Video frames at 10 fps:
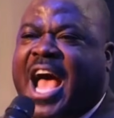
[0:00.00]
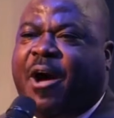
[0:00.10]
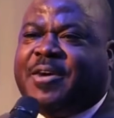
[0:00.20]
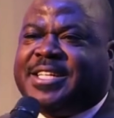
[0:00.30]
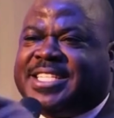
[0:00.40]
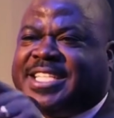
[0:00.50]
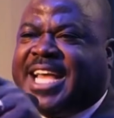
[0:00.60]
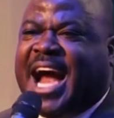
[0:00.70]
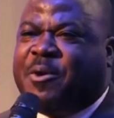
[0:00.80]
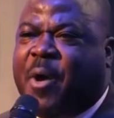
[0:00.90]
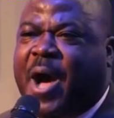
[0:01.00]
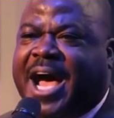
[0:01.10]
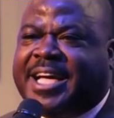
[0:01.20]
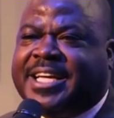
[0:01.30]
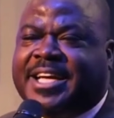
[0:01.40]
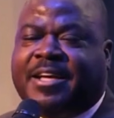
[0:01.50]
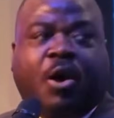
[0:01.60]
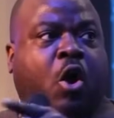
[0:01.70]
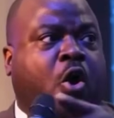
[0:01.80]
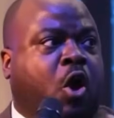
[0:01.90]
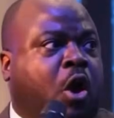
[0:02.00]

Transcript: So that is the most important thing you need to